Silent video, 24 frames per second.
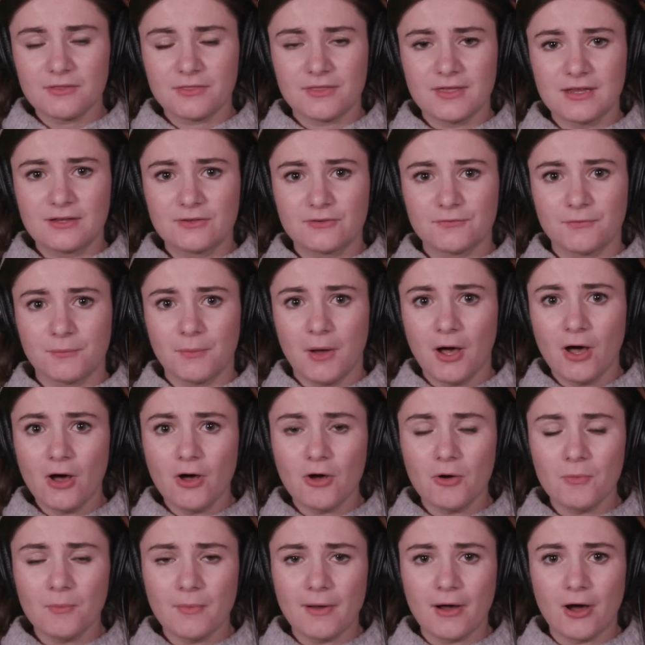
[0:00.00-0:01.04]
things from
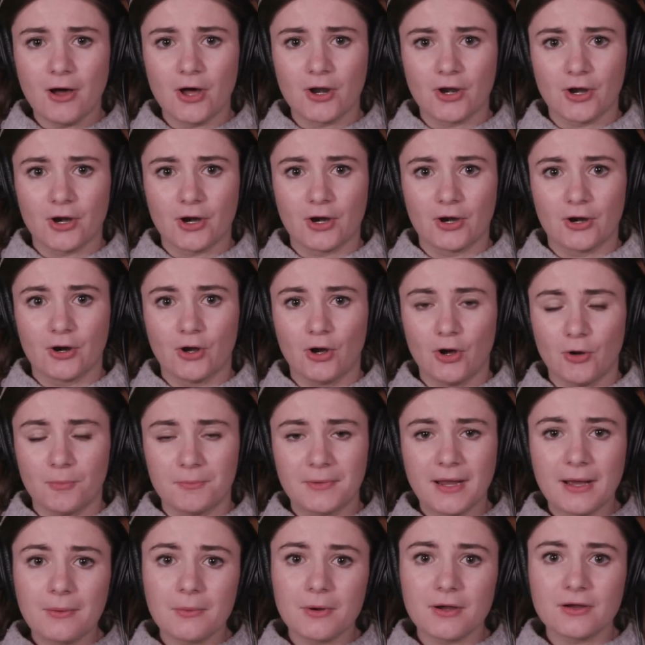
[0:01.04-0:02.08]
home on our home
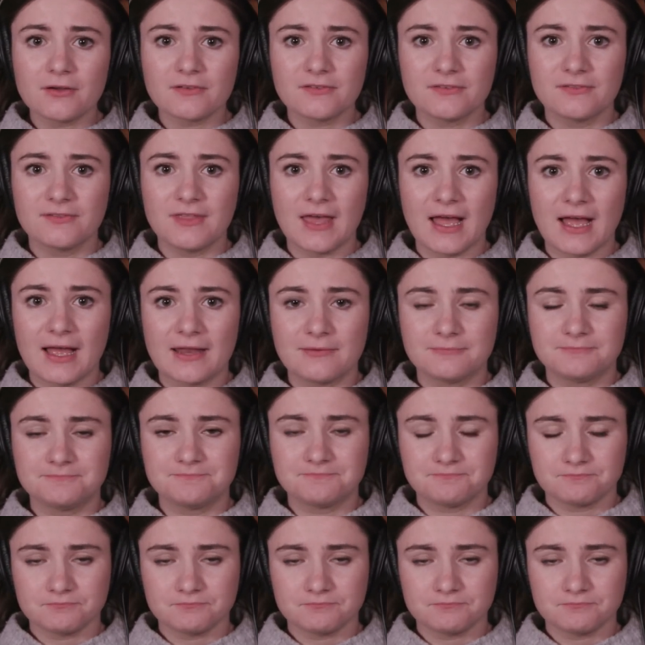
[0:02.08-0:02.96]
networks that